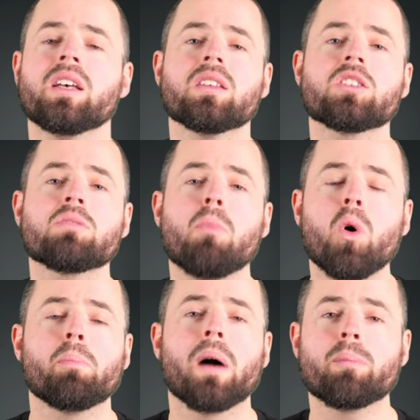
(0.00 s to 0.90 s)
This
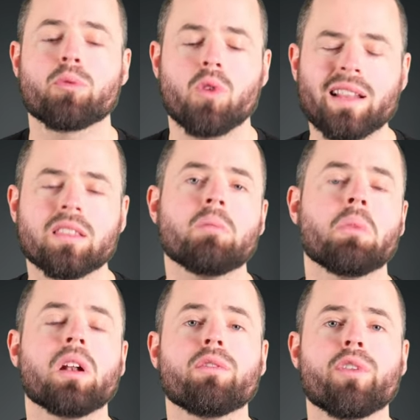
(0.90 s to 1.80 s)
small bump right in the
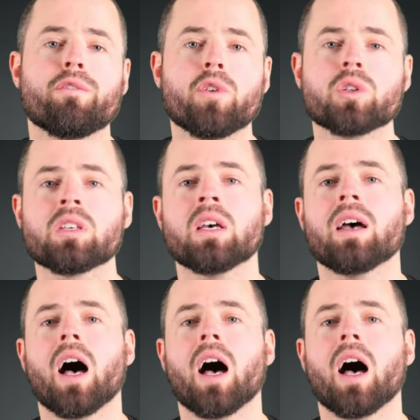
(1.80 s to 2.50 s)
middle of the foot